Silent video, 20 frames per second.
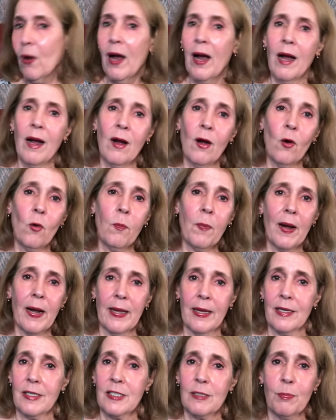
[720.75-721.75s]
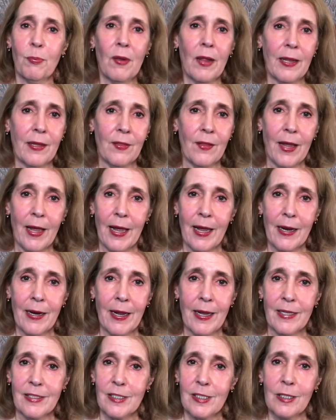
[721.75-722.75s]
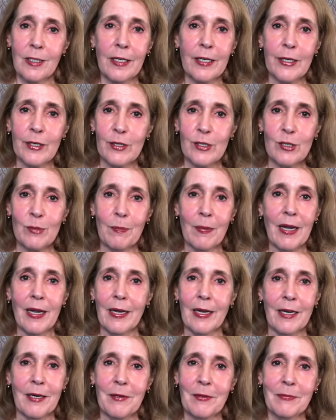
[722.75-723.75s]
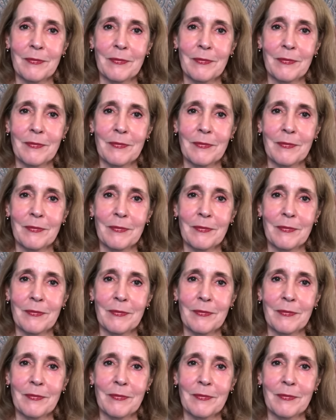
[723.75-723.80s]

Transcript: I hope I explained that as clear as mud.